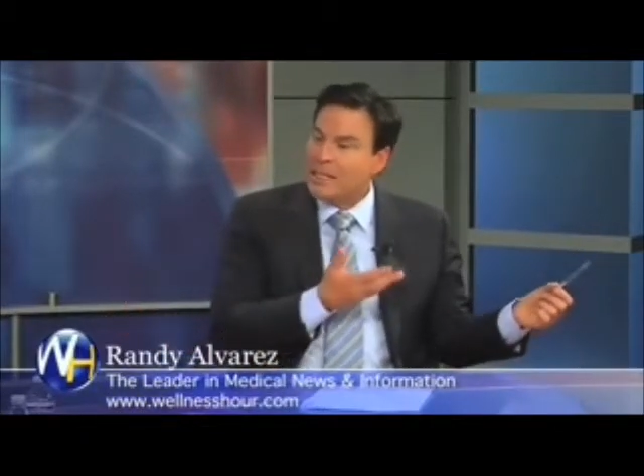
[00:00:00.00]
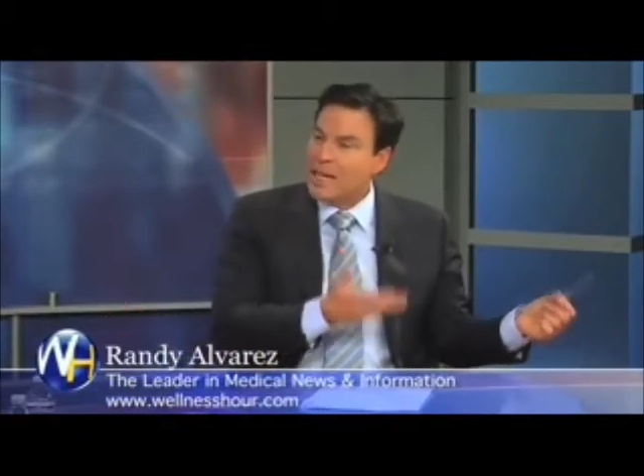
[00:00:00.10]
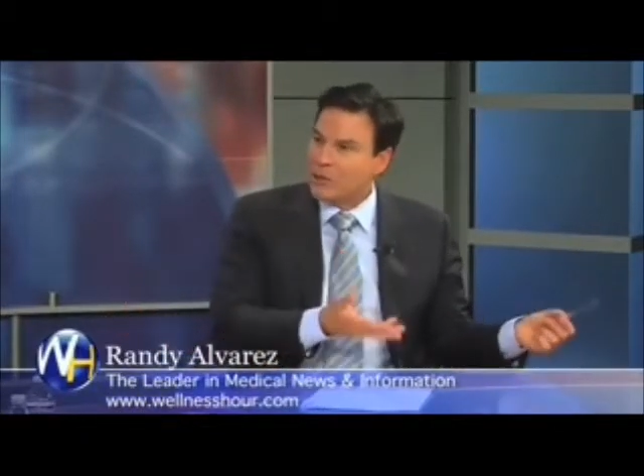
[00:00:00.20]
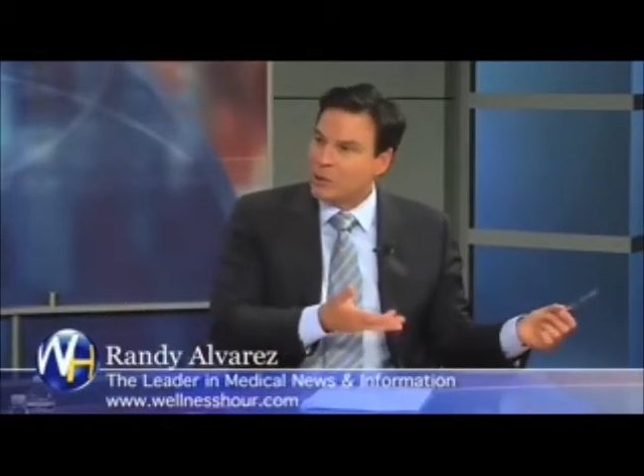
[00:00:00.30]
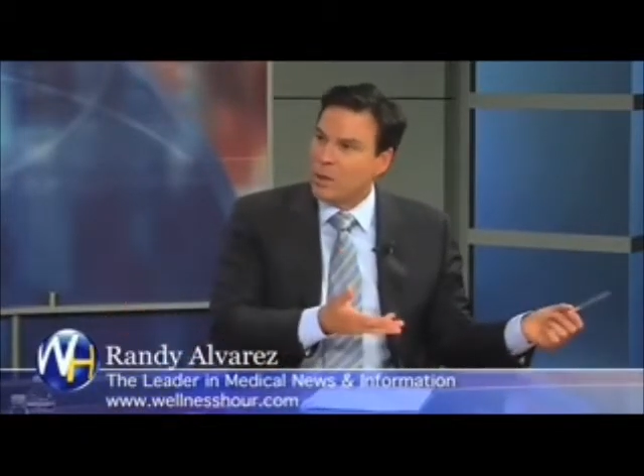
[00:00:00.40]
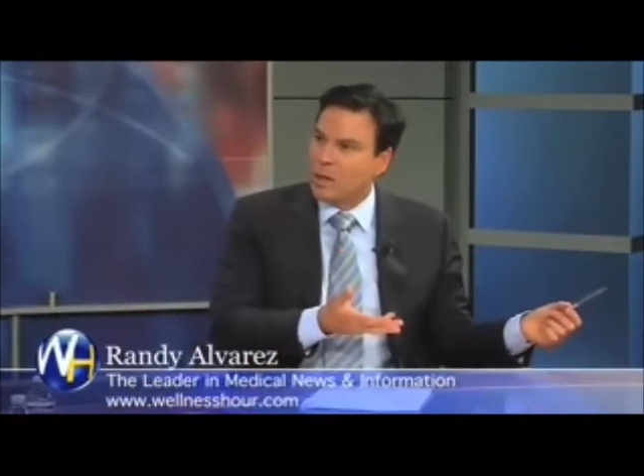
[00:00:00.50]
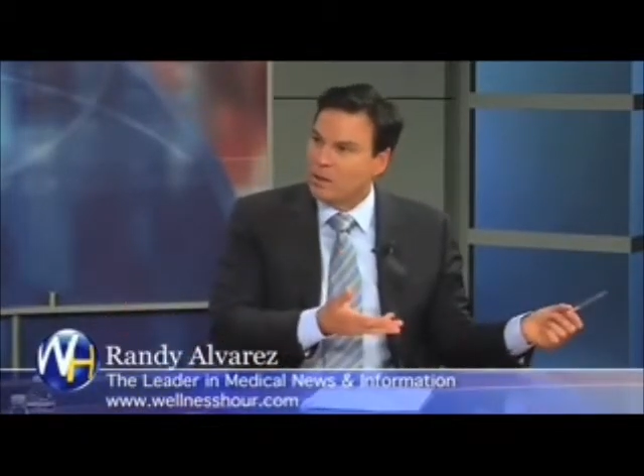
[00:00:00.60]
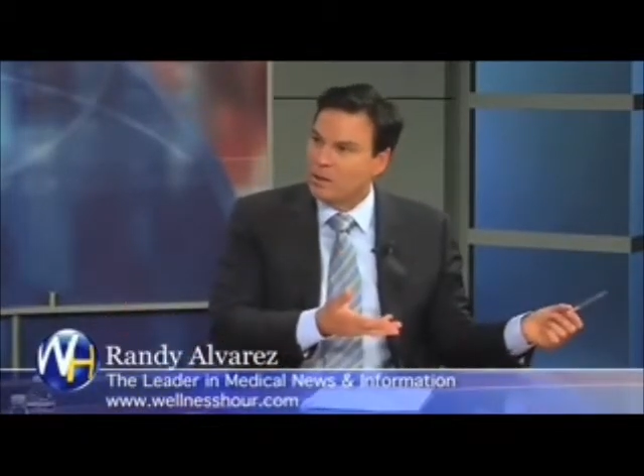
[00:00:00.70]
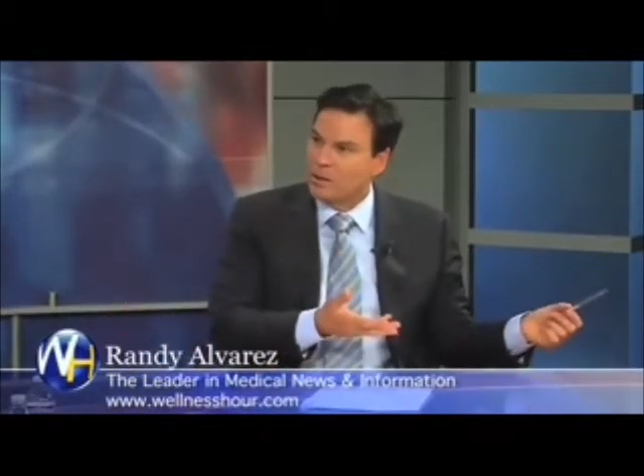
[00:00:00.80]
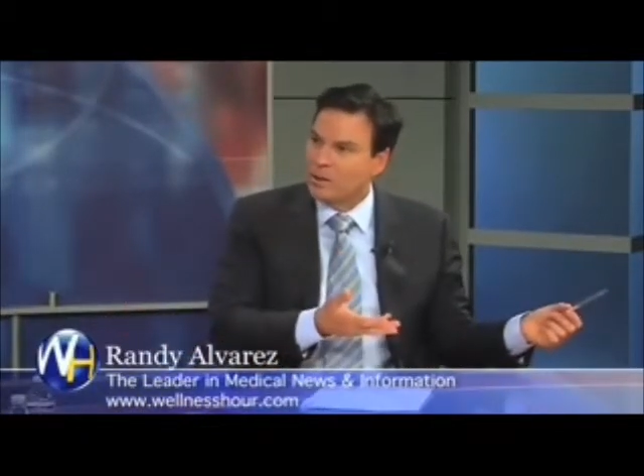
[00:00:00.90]
the denture wearer.
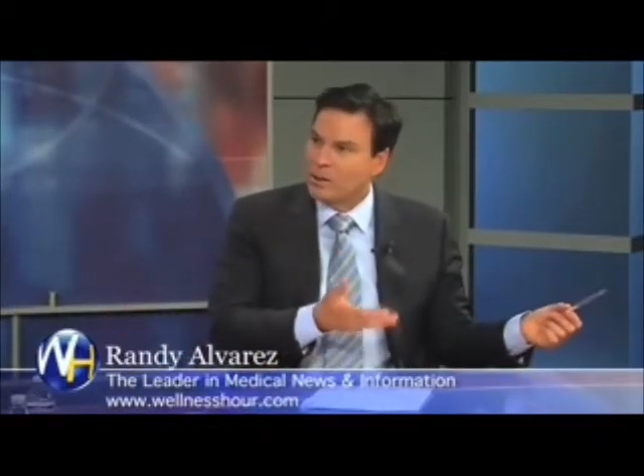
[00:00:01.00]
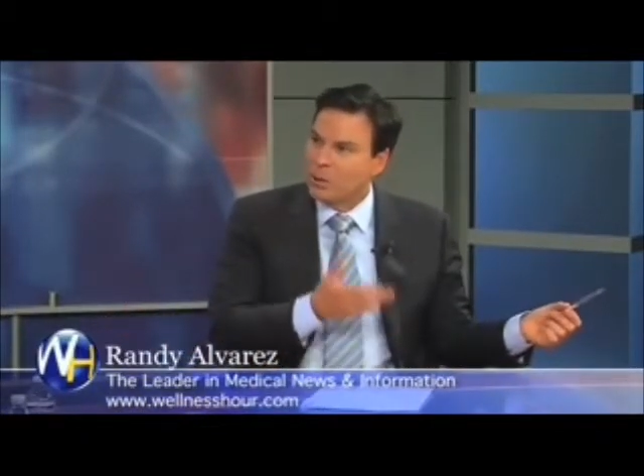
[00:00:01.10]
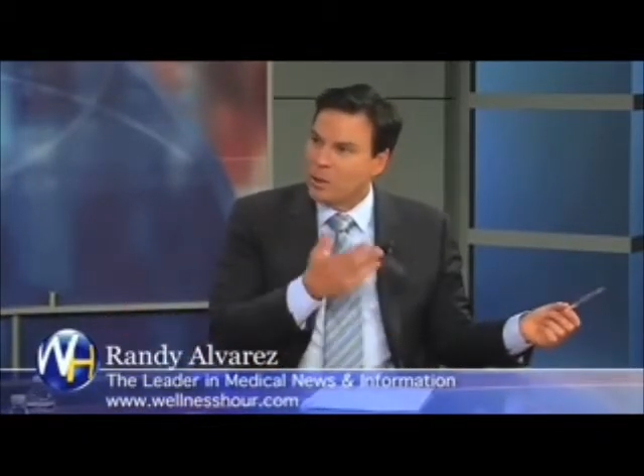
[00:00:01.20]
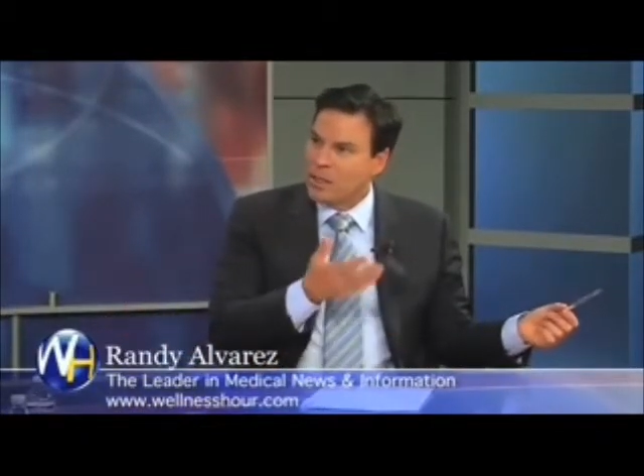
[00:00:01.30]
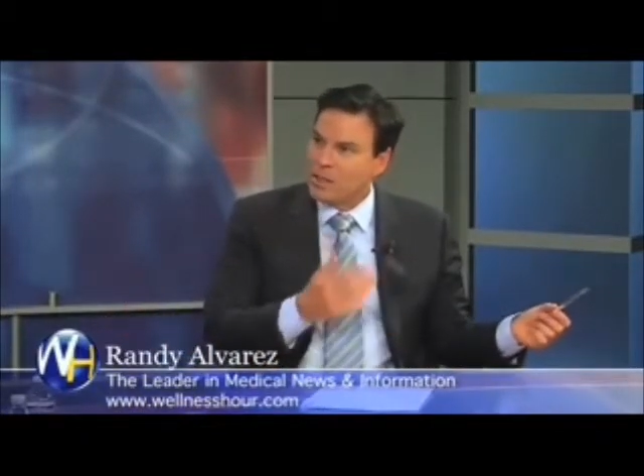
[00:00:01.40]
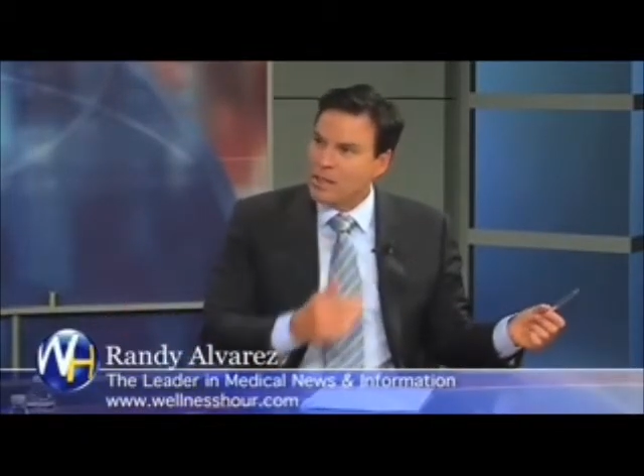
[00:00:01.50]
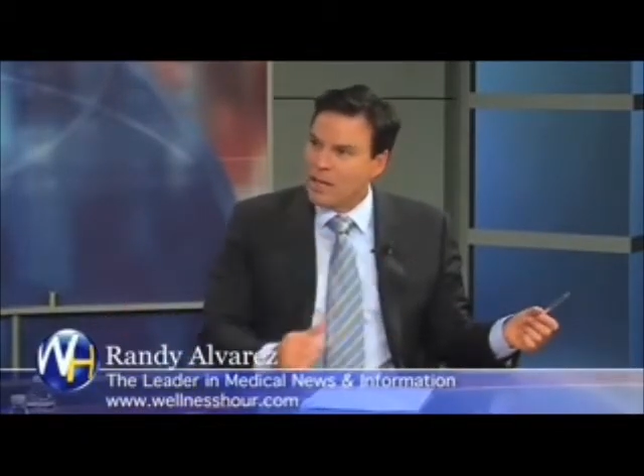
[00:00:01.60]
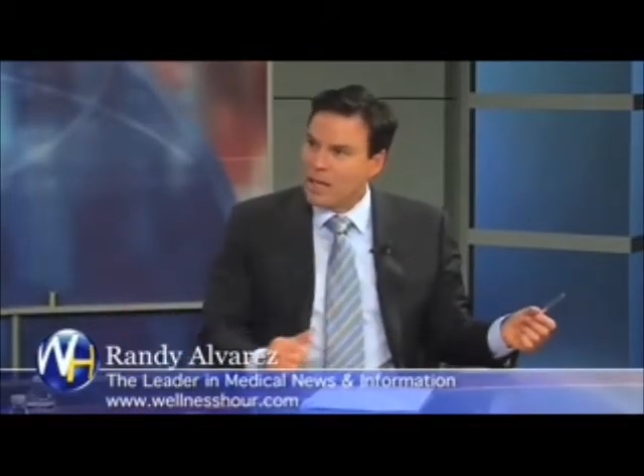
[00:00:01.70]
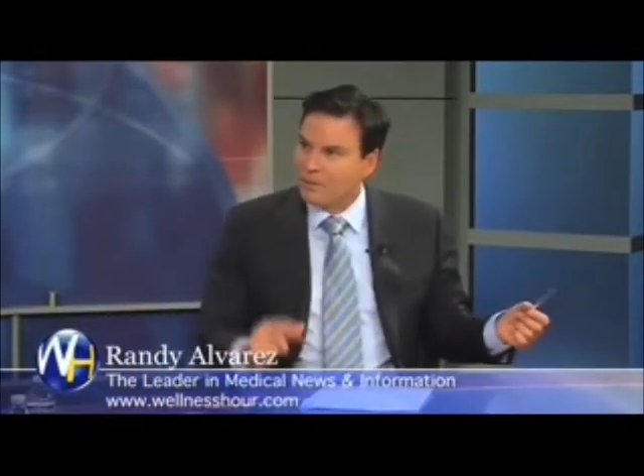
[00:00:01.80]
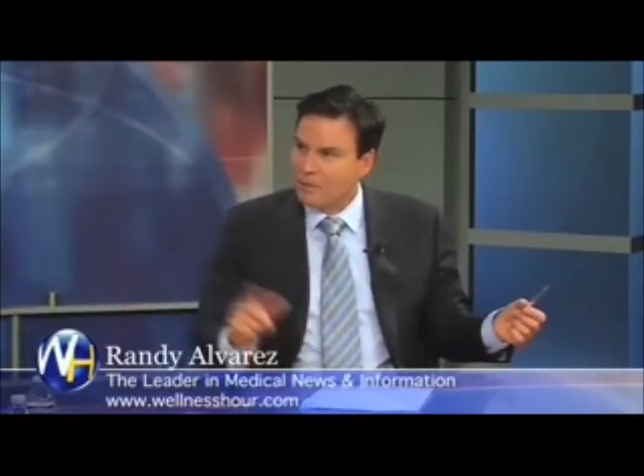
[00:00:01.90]
What do you say to them?